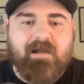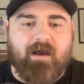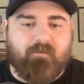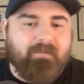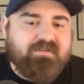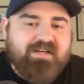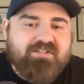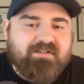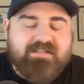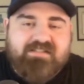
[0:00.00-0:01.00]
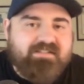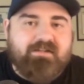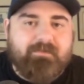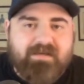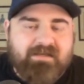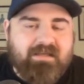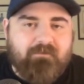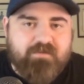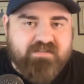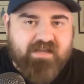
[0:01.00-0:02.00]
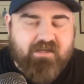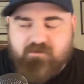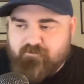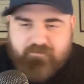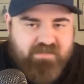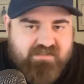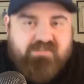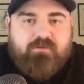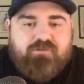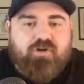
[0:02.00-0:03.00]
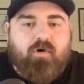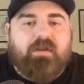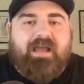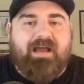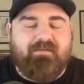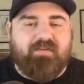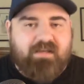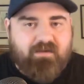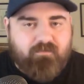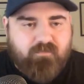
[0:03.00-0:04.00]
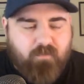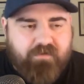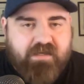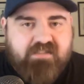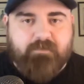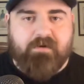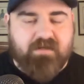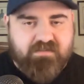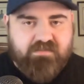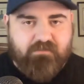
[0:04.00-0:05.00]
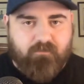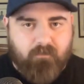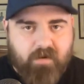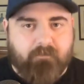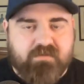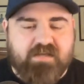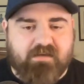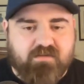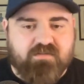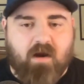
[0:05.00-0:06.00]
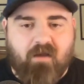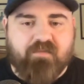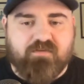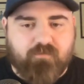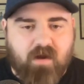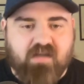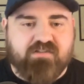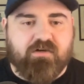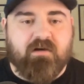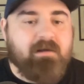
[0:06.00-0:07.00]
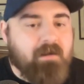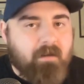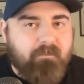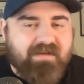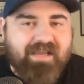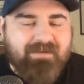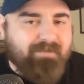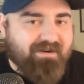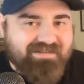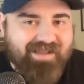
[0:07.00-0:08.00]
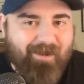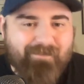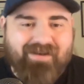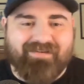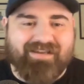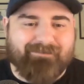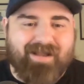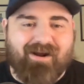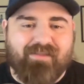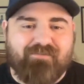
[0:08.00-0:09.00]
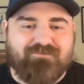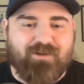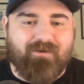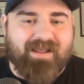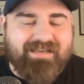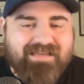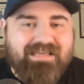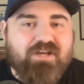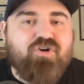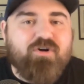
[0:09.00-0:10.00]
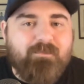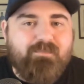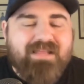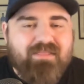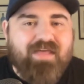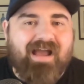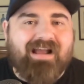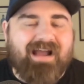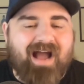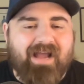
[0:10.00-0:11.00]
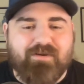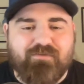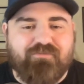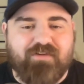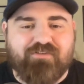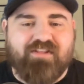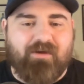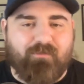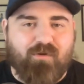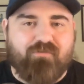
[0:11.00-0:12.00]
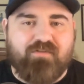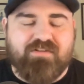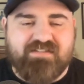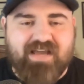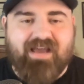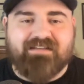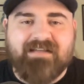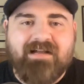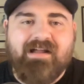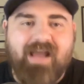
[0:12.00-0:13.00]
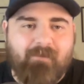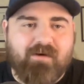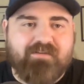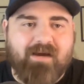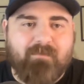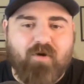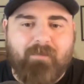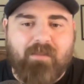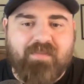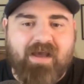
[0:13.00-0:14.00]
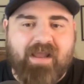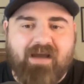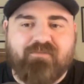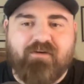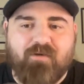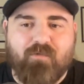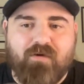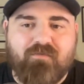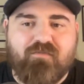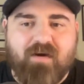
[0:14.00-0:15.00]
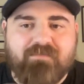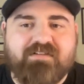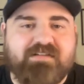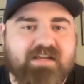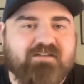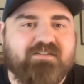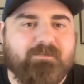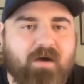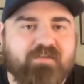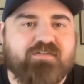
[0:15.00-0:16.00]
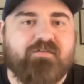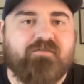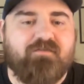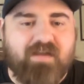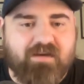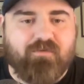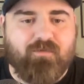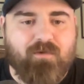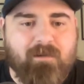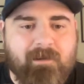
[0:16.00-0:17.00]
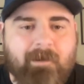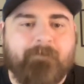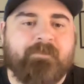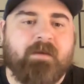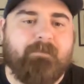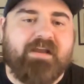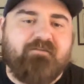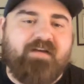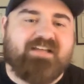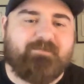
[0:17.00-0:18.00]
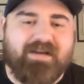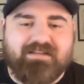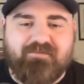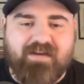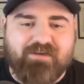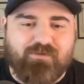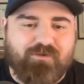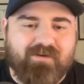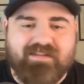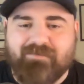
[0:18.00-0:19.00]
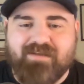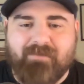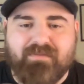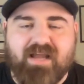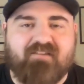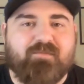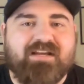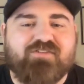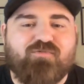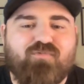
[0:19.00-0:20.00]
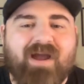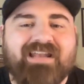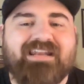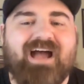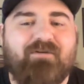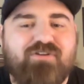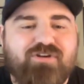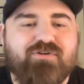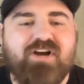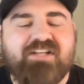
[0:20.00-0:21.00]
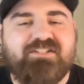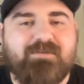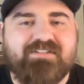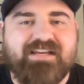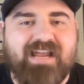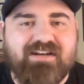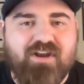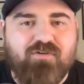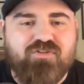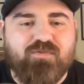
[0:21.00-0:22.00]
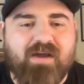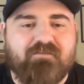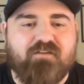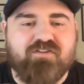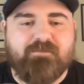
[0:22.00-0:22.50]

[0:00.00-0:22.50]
uh, rim protection is still a big need for the Zags. They still don't have any really experienced rim protectors on this roster. But Kaden Perry is hell bent on getting back on the floor, and he could be that guy who fills that role for the Zags. And we're going to talk more about that after a word from today's sponsor, FanDuel. Make a fast break to FanDuel during the NBA playoffs because right now, new customers get a no sweat first